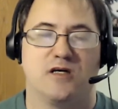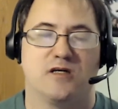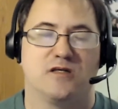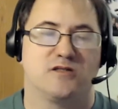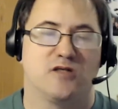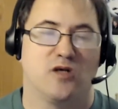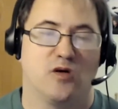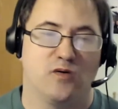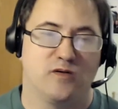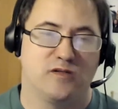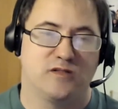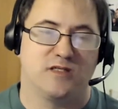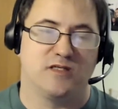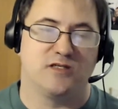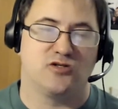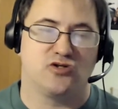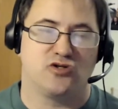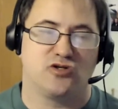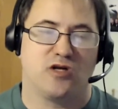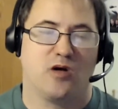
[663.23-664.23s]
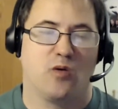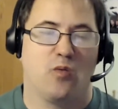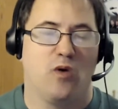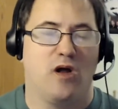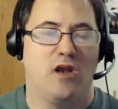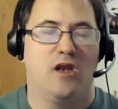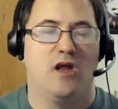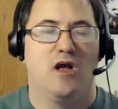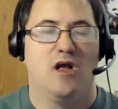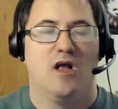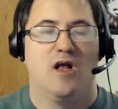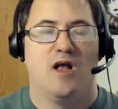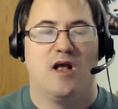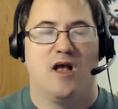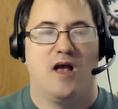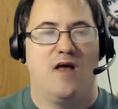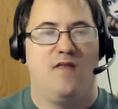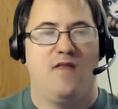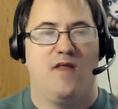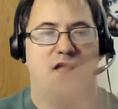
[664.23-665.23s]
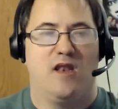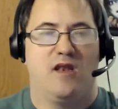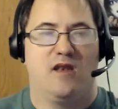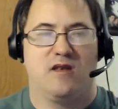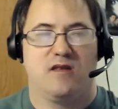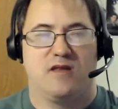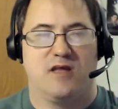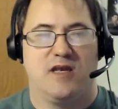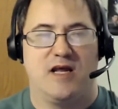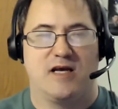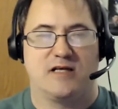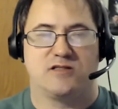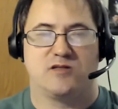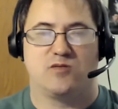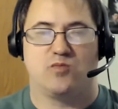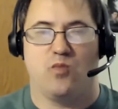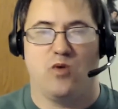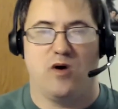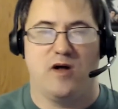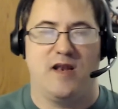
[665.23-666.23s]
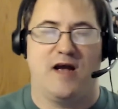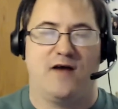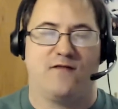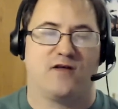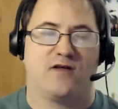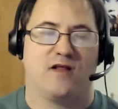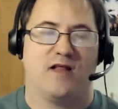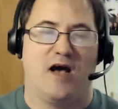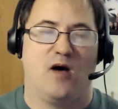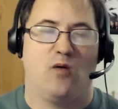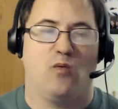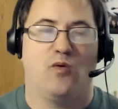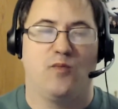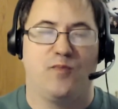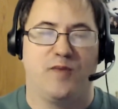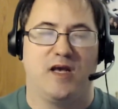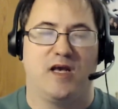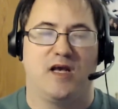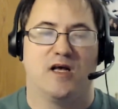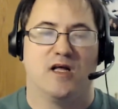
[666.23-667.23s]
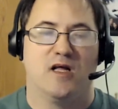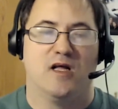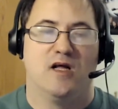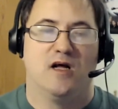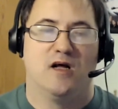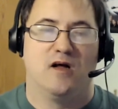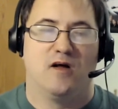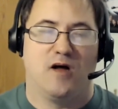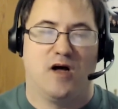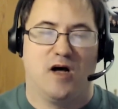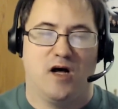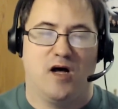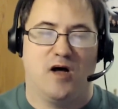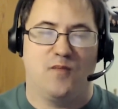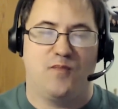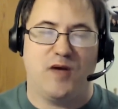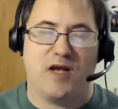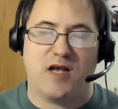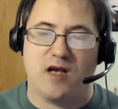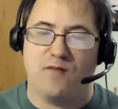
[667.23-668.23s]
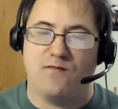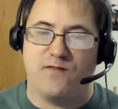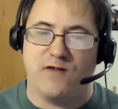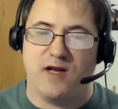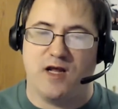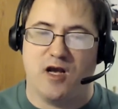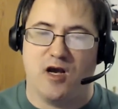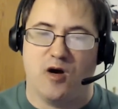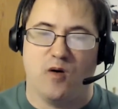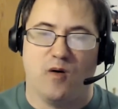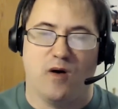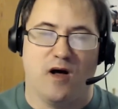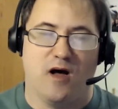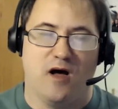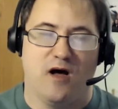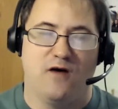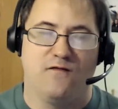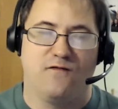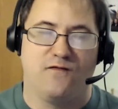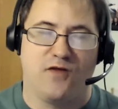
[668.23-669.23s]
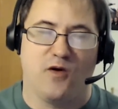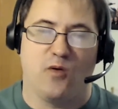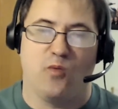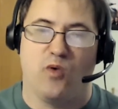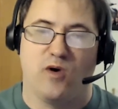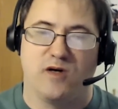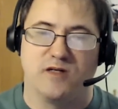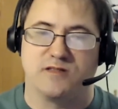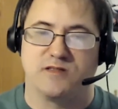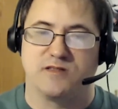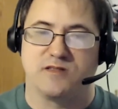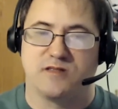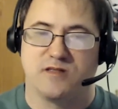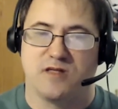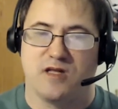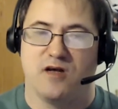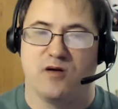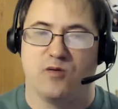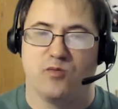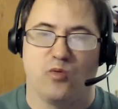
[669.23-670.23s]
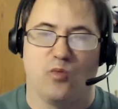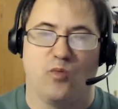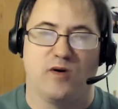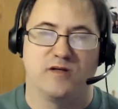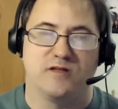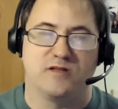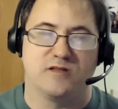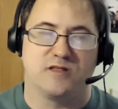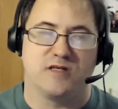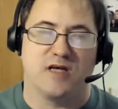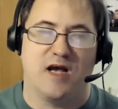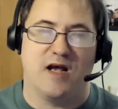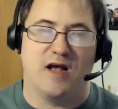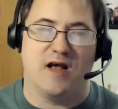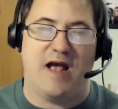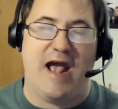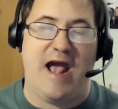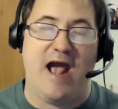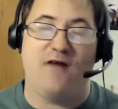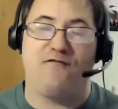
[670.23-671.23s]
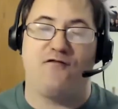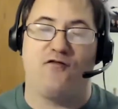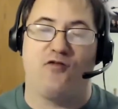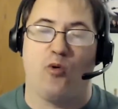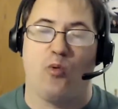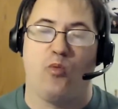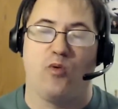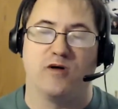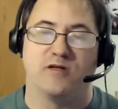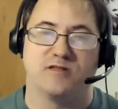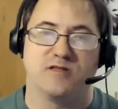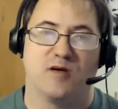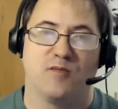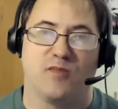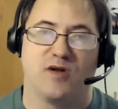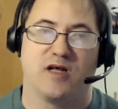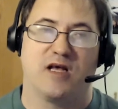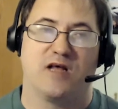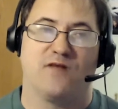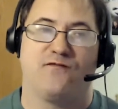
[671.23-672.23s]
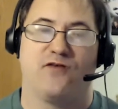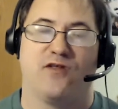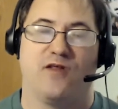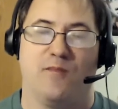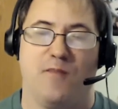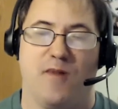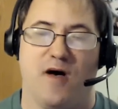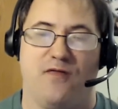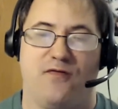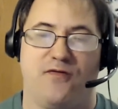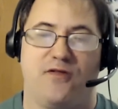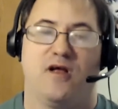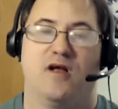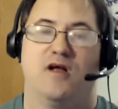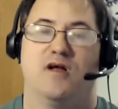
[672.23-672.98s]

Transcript: So it's an interesting one. And then the next one after that will be uh, pickup video of the ones the, ones uh, half the ones I'm gonna get for the month.